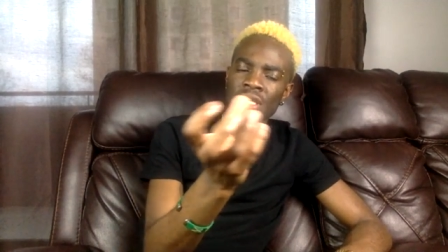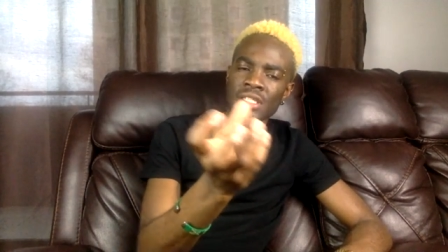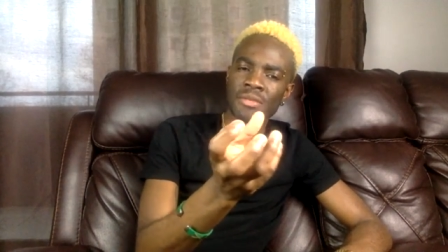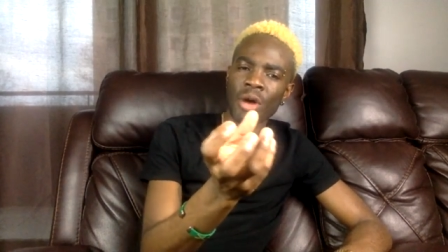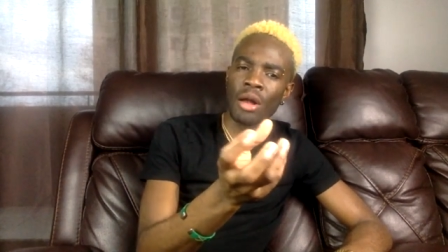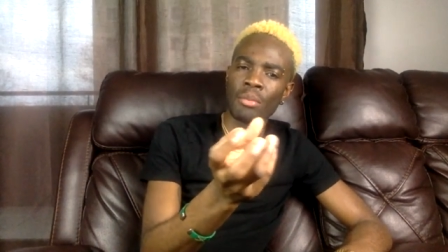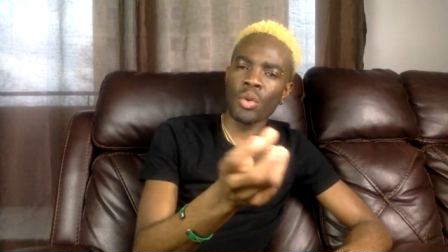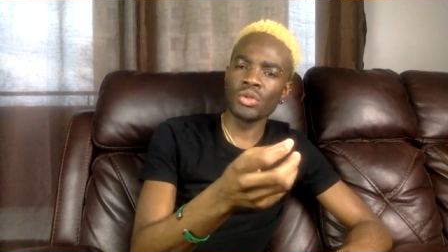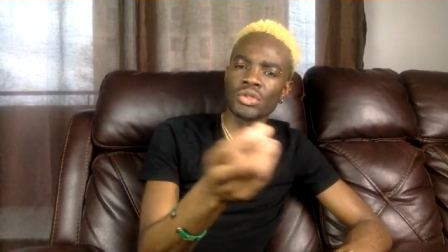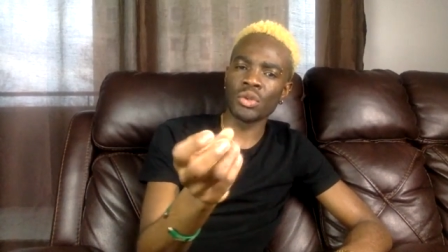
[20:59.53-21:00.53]
small
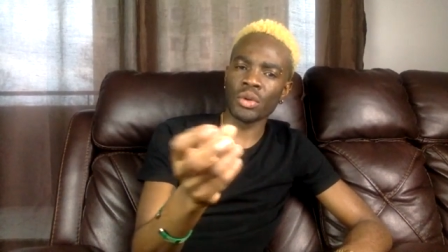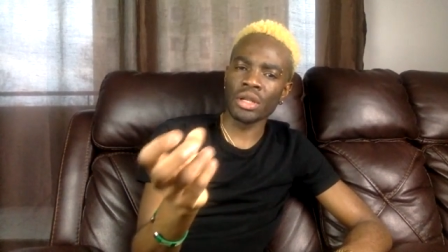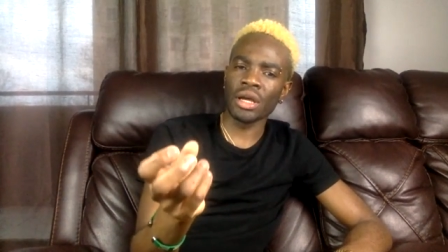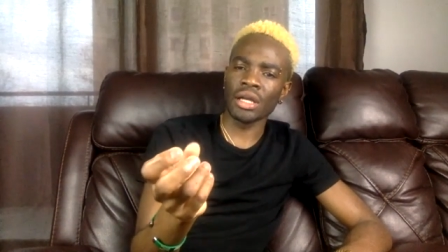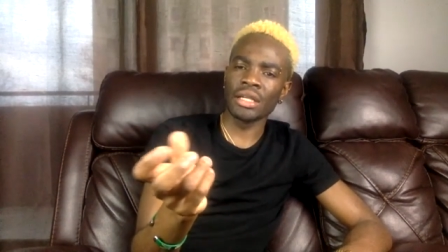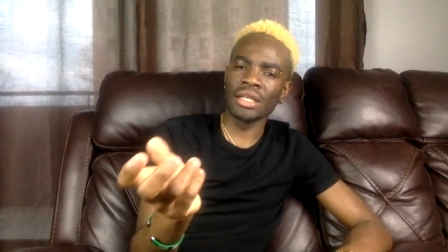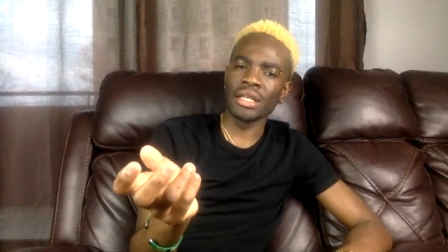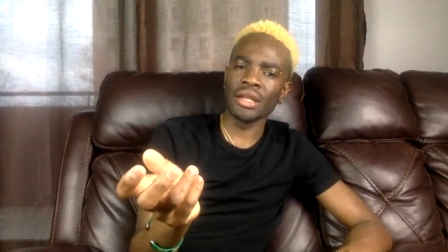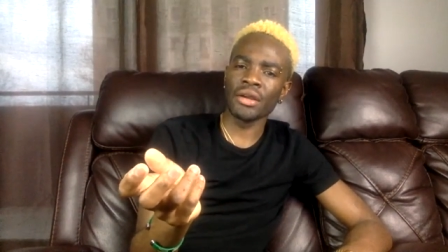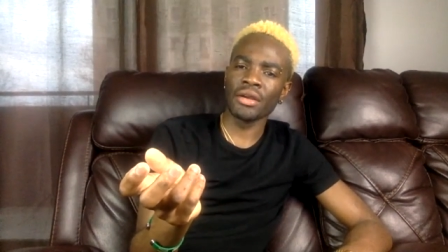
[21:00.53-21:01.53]
bones going on
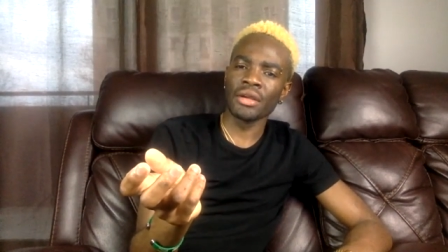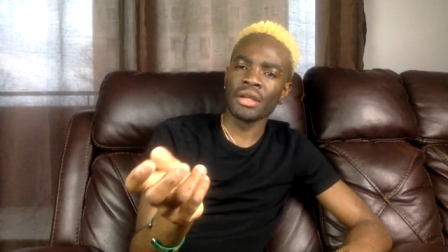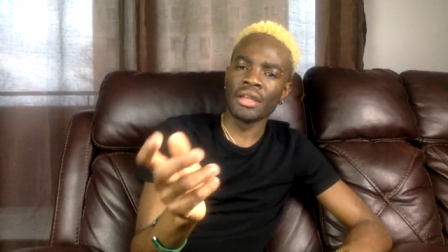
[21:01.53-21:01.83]
in there